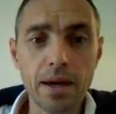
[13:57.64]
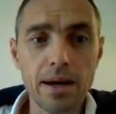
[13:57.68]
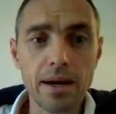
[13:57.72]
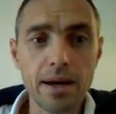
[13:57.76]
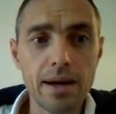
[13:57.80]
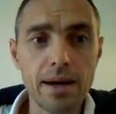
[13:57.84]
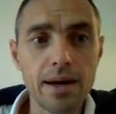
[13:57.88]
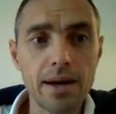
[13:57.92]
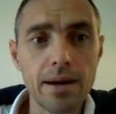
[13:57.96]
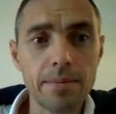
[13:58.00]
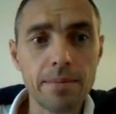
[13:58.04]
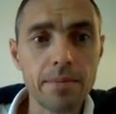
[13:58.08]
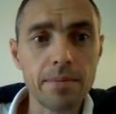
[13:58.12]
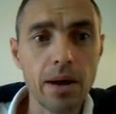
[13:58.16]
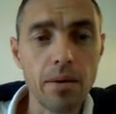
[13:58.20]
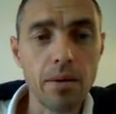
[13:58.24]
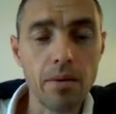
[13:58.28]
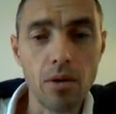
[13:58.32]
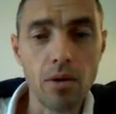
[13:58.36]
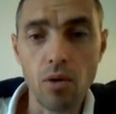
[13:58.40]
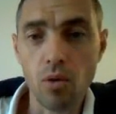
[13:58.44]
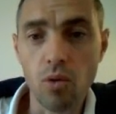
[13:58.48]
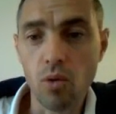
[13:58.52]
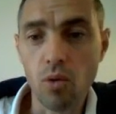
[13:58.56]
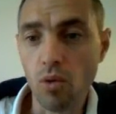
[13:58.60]
Um,
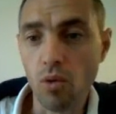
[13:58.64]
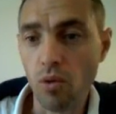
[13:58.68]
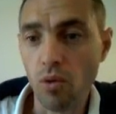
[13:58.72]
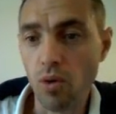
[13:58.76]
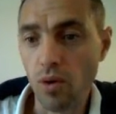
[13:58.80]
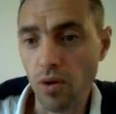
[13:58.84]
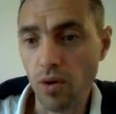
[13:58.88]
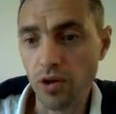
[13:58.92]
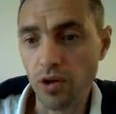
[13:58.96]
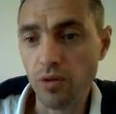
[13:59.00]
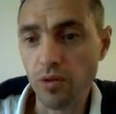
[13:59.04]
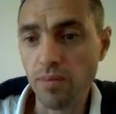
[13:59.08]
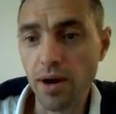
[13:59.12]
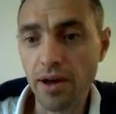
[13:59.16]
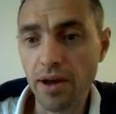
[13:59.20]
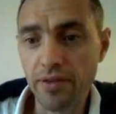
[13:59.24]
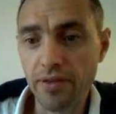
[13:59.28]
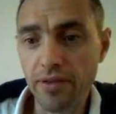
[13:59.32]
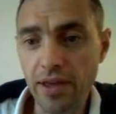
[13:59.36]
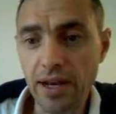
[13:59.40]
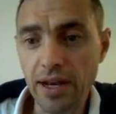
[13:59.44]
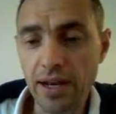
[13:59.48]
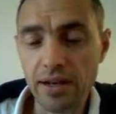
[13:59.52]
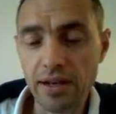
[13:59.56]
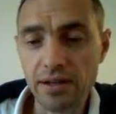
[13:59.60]
you might
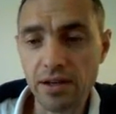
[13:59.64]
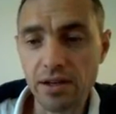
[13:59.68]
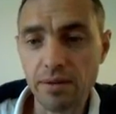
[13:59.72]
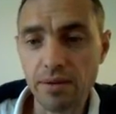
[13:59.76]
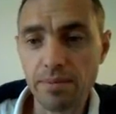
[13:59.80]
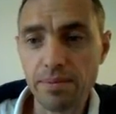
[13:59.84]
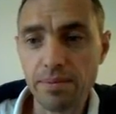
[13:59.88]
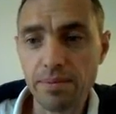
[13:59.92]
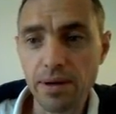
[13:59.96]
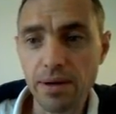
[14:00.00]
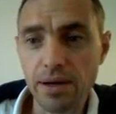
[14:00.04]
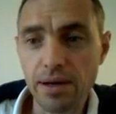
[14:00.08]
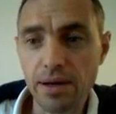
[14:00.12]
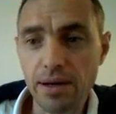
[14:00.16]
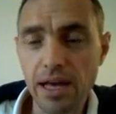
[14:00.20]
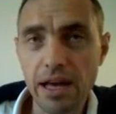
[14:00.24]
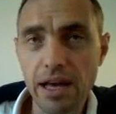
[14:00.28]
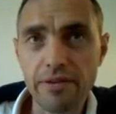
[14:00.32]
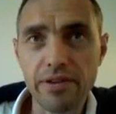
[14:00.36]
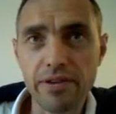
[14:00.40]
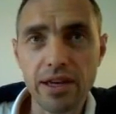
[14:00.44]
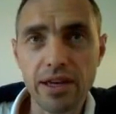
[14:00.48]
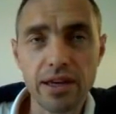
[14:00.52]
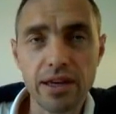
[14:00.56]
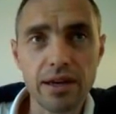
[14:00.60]
then end up uh,
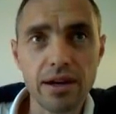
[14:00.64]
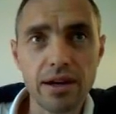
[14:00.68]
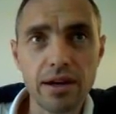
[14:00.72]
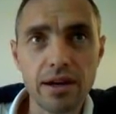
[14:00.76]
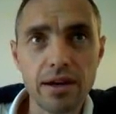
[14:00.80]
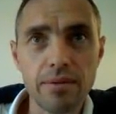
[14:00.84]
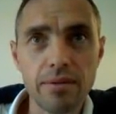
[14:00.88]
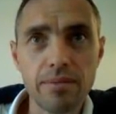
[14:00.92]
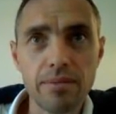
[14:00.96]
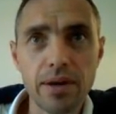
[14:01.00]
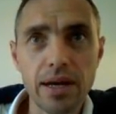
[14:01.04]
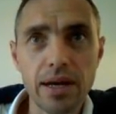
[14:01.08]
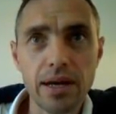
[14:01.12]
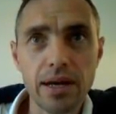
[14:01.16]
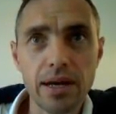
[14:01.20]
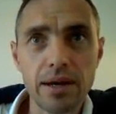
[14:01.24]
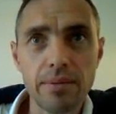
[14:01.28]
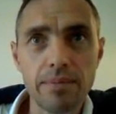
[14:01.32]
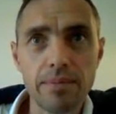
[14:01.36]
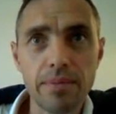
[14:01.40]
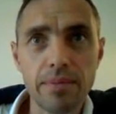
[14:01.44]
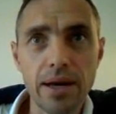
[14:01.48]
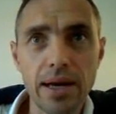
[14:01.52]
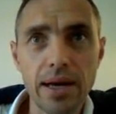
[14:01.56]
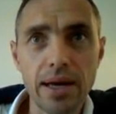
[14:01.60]
having um,
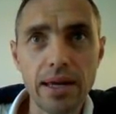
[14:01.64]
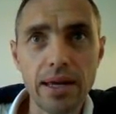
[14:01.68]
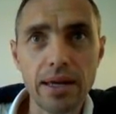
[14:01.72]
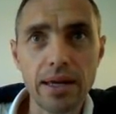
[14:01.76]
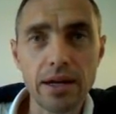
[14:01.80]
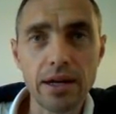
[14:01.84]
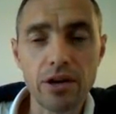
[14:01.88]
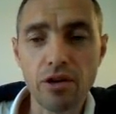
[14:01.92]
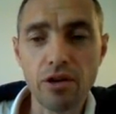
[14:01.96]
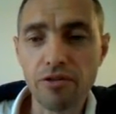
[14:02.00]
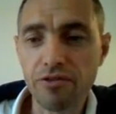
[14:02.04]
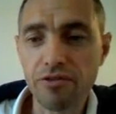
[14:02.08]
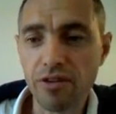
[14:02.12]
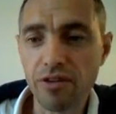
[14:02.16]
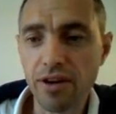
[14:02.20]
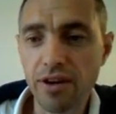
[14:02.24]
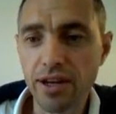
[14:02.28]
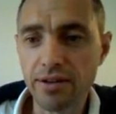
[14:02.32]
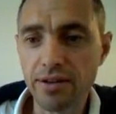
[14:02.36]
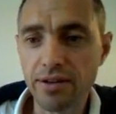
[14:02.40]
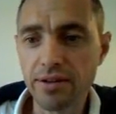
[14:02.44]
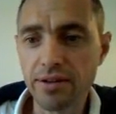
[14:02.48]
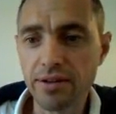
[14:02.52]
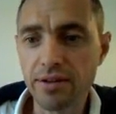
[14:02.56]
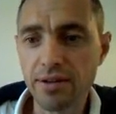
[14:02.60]
um, a, an
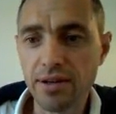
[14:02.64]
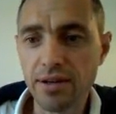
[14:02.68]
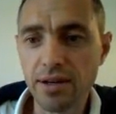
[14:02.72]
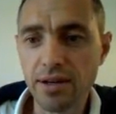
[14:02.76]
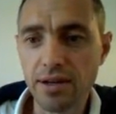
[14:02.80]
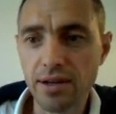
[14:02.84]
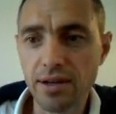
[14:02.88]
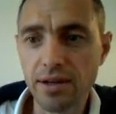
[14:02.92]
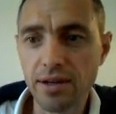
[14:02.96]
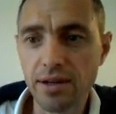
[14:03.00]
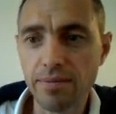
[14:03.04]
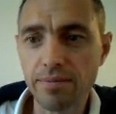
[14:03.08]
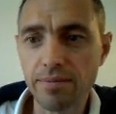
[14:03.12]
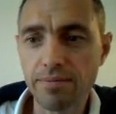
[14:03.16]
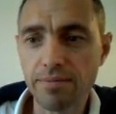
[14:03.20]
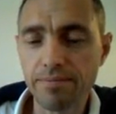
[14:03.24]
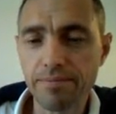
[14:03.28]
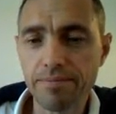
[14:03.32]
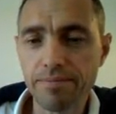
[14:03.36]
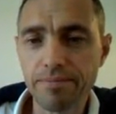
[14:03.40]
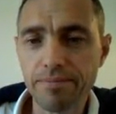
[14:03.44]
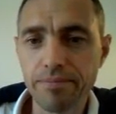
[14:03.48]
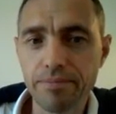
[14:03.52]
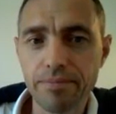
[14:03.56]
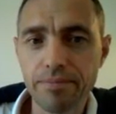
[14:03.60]
offline
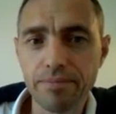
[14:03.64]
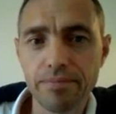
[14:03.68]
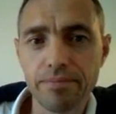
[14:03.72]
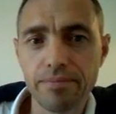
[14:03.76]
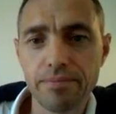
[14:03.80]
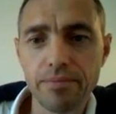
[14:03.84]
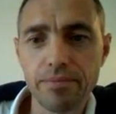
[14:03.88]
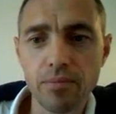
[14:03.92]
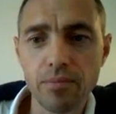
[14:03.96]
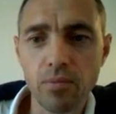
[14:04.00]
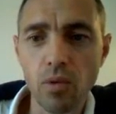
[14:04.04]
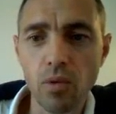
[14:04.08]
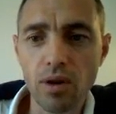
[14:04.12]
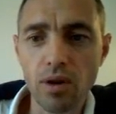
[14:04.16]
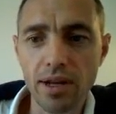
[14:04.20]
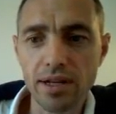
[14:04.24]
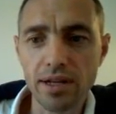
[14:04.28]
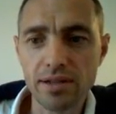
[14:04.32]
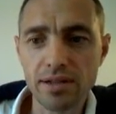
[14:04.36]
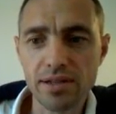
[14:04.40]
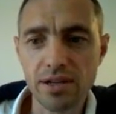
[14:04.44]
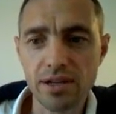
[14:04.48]
wallet